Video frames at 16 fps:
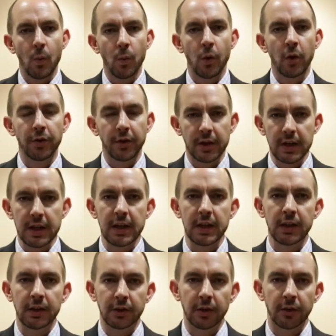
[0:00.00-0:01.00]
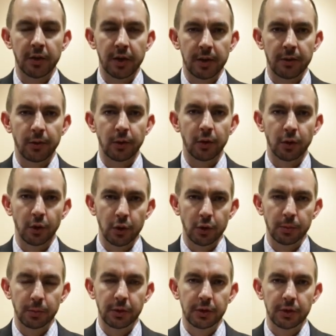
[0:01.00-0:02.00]
what the needs of the different
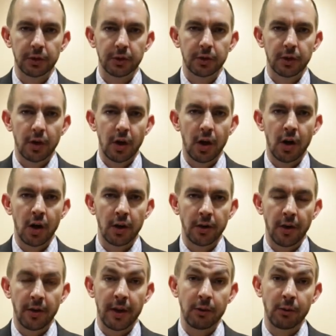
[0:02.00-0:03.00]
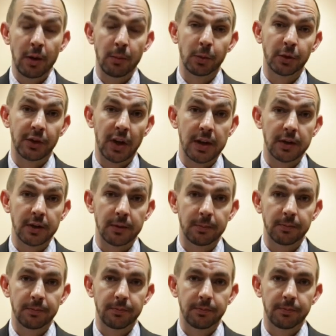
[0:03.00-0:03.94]
groups are that they represent.